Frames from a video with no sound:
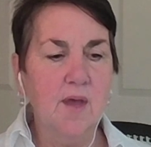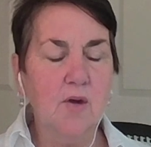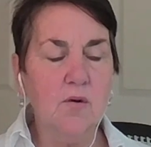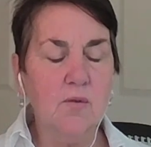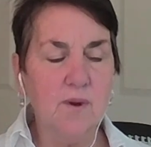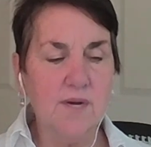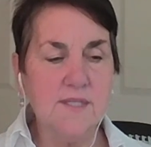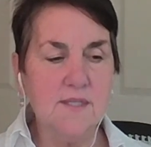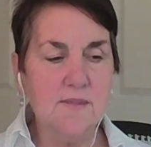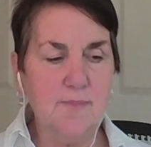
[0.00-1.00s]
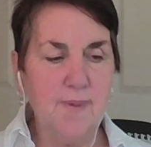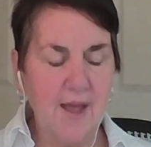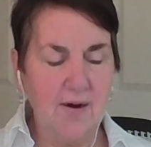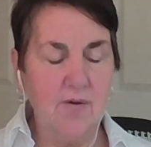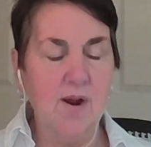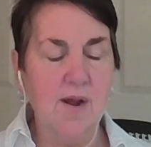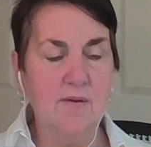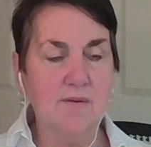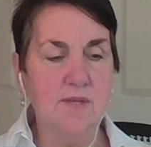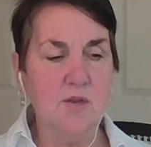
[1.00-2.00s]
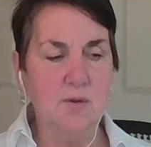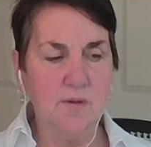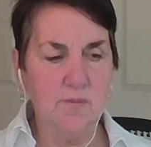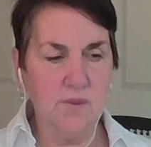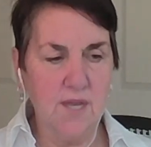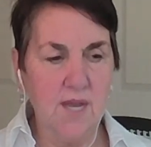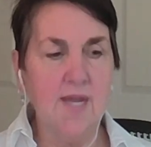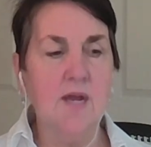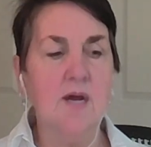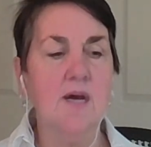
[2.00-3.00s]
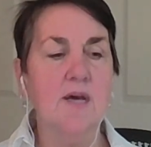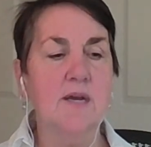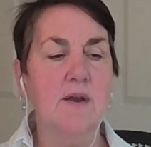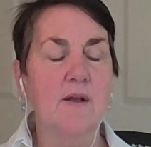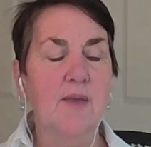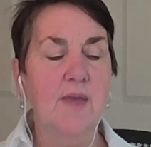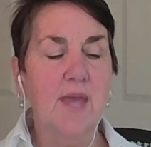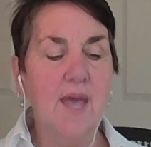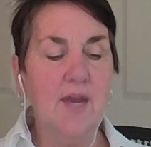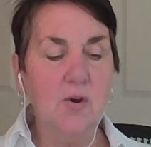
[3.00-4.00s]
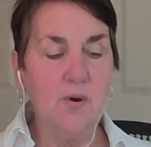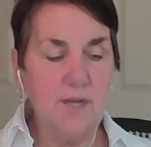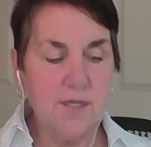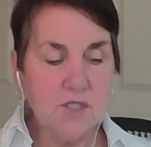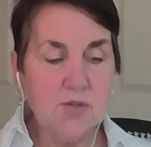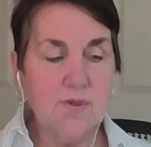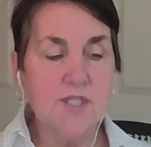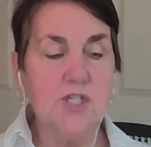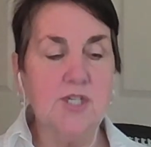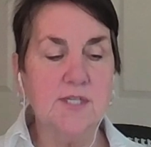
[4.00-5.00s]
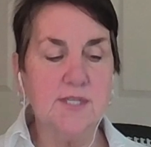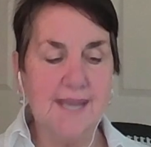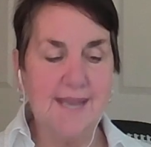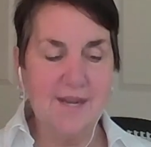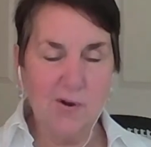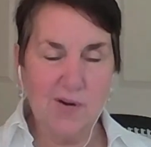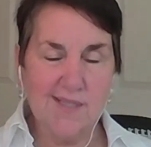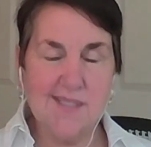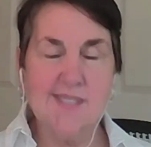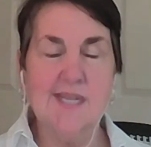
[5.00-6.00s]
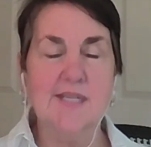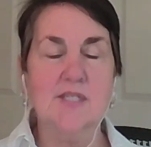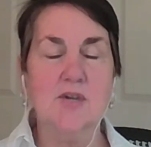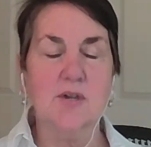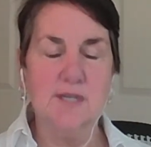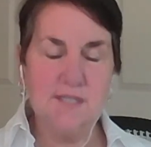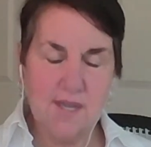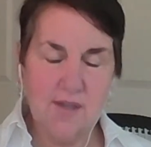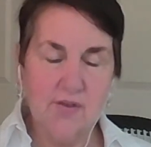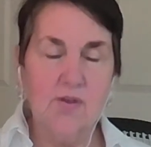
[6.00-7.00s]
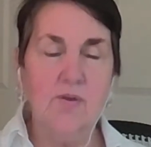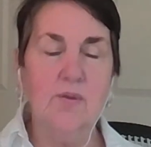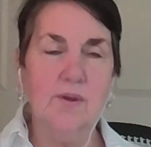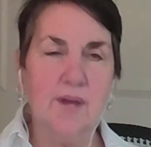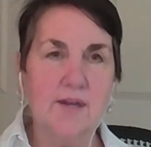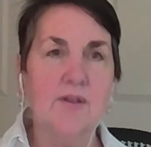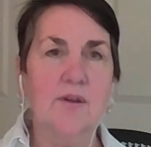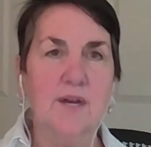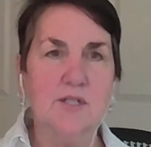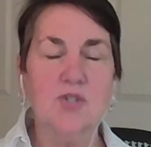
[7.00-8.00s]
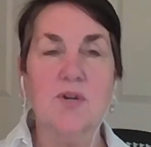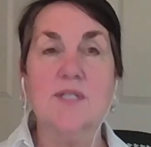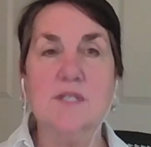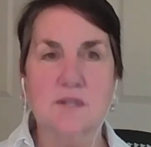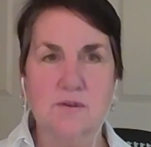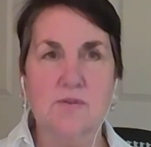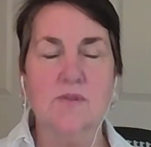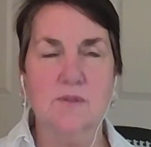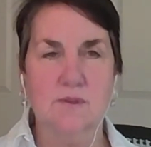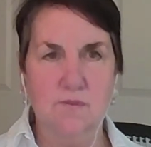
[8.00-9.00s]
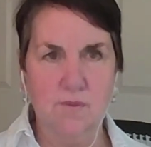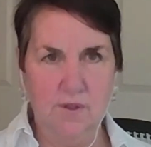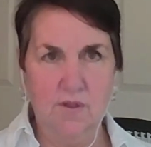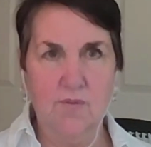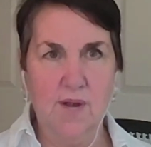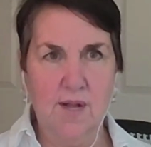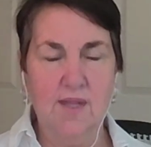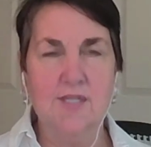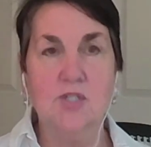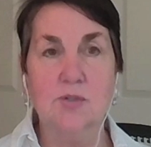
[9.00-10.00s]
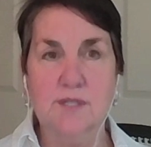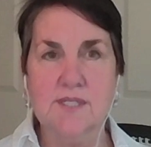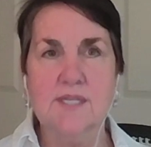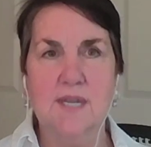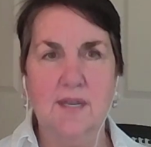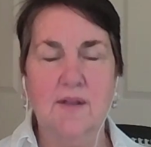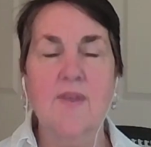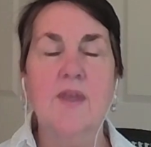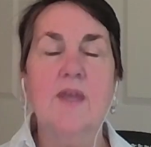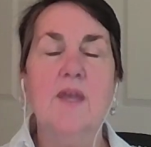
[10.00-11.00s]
a great background that you can rely on, and your intuition and your instincts are going to tell you. You got to trust those really well as you're listening,